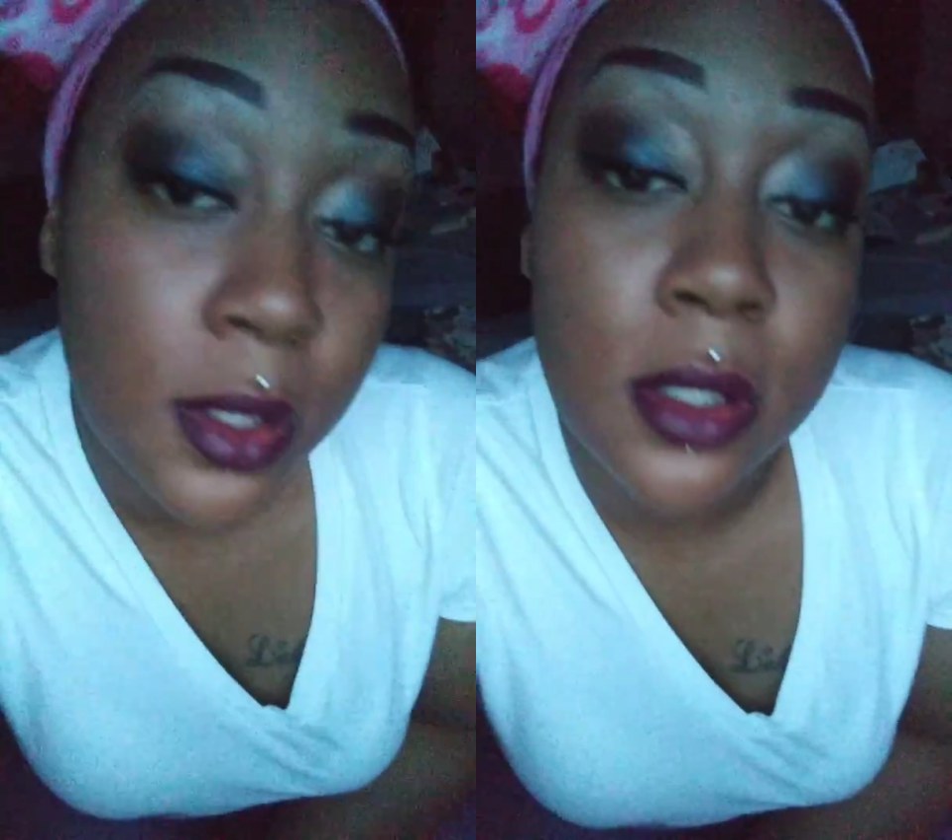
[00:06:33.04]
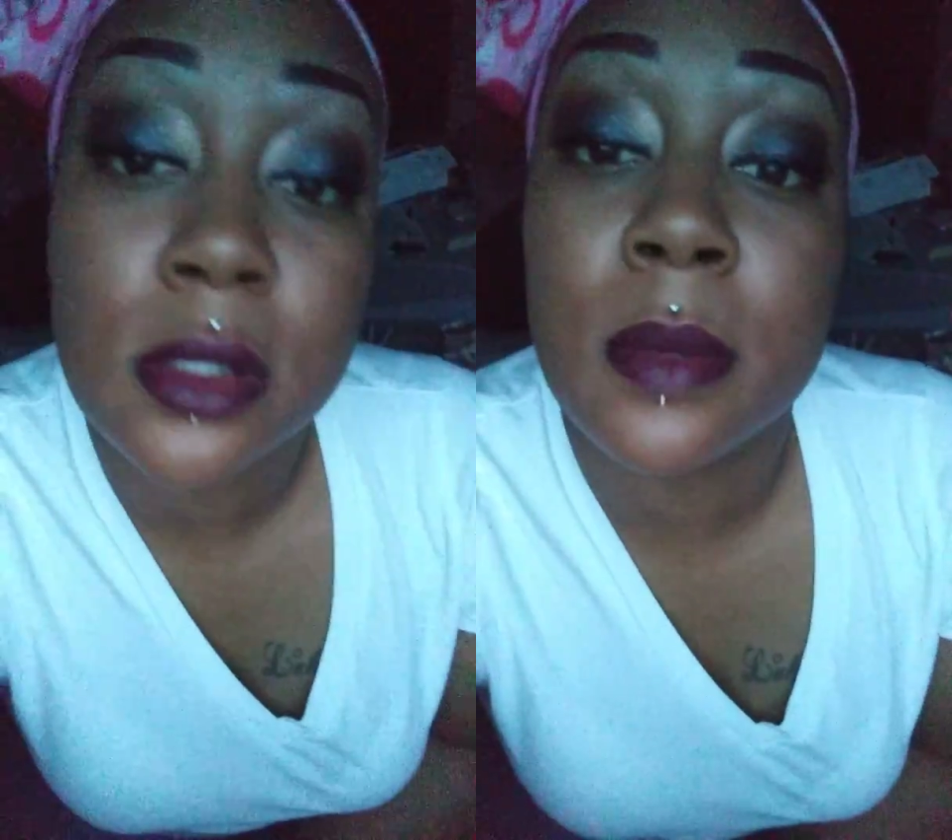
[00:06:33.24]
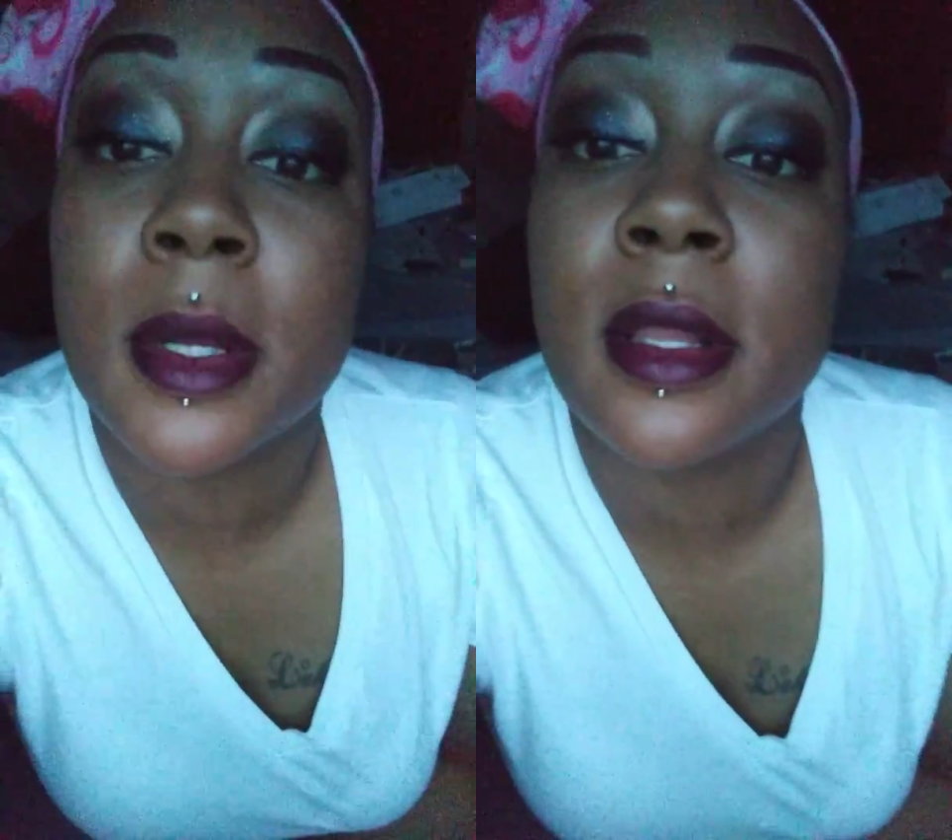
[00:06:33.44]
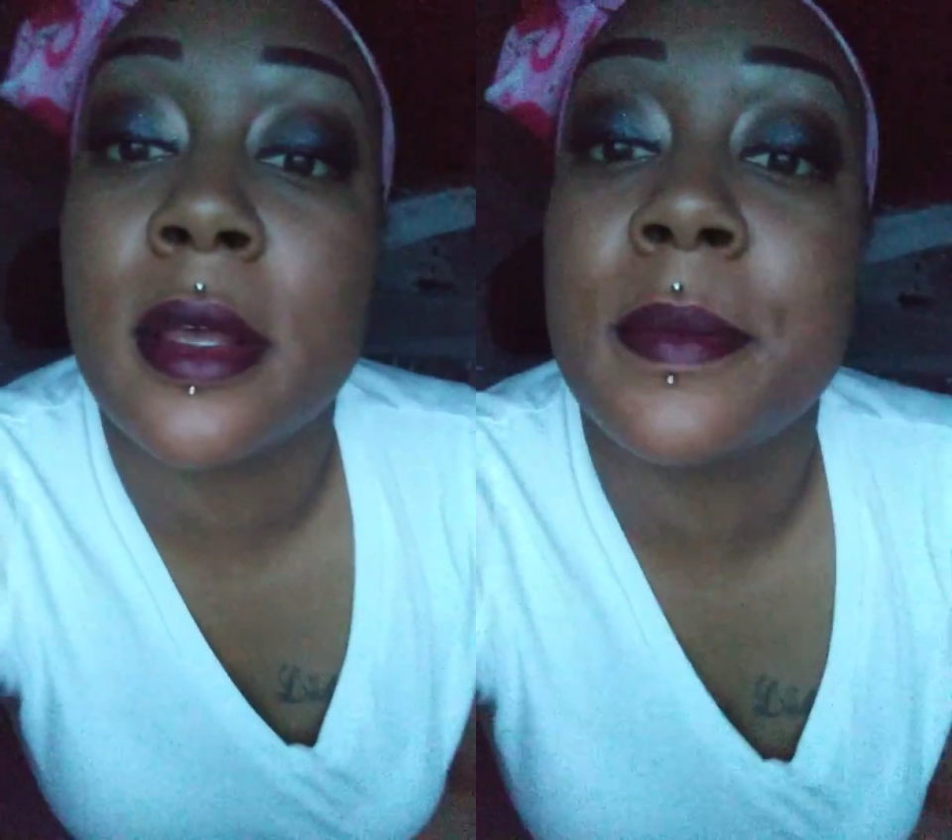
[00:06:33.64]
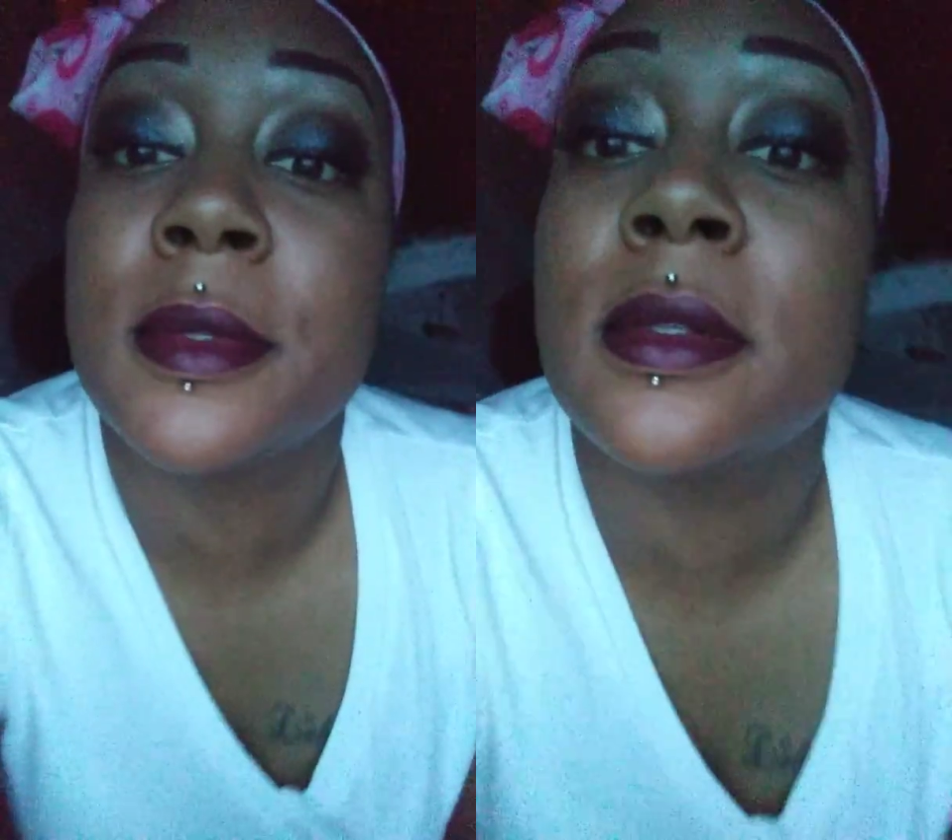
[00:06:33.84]
These are my
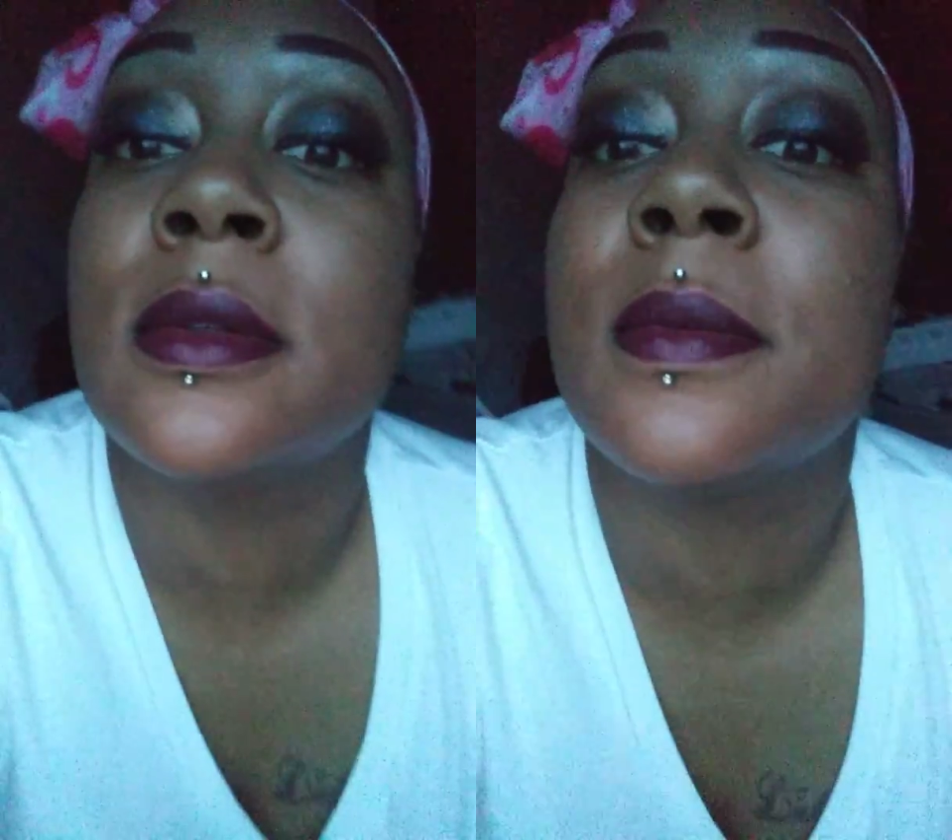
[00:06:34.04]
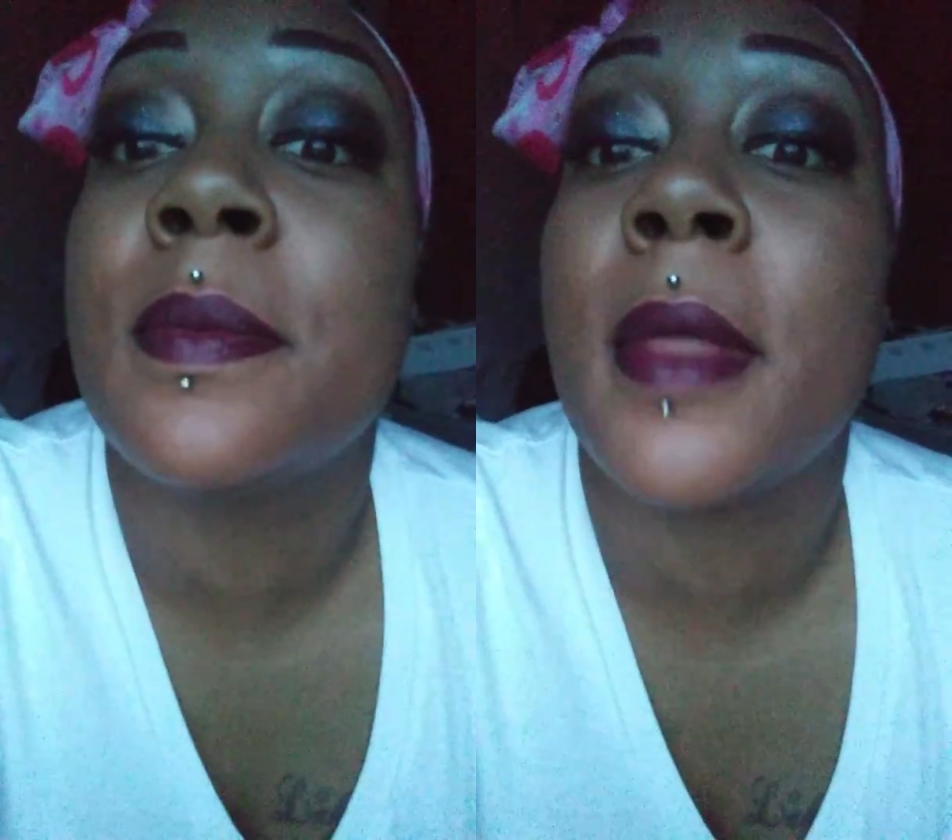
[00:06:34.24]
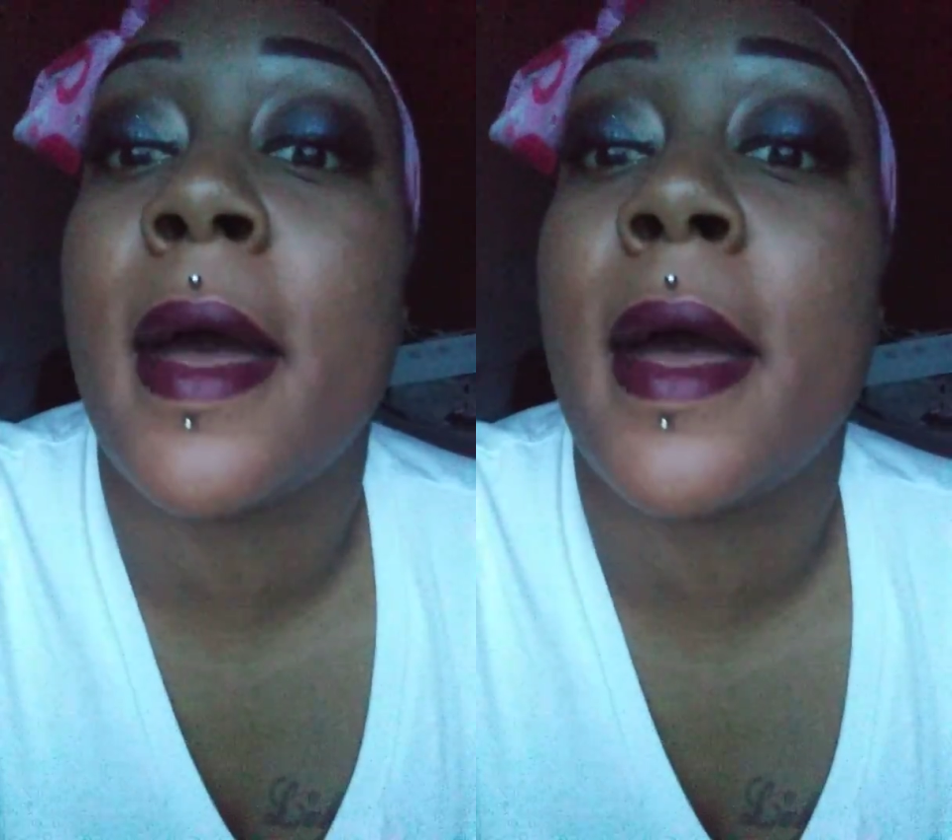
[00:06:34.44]
lips. I